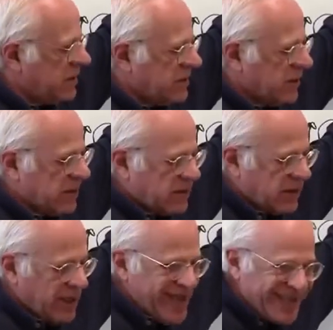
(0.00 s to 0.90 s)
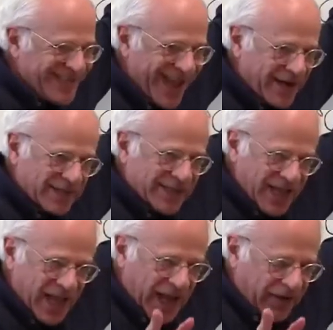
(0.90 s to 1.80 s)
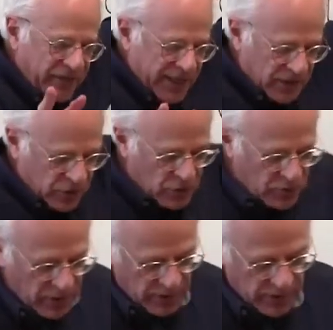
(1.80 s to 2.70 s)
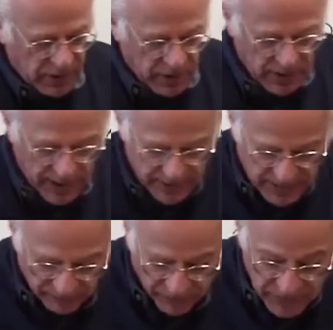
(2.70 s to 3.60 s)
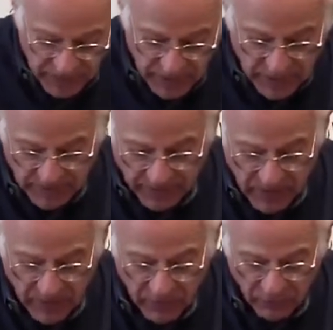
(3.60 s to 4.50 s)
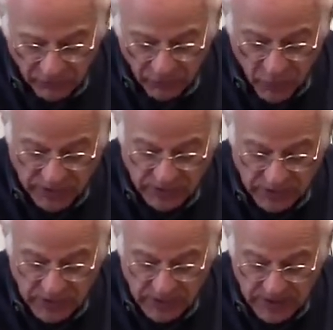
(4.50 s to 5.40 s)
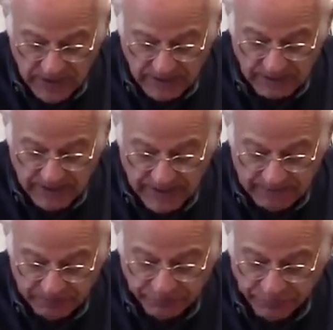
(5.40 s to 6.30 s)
this, this index of these two uh, different forces, okay?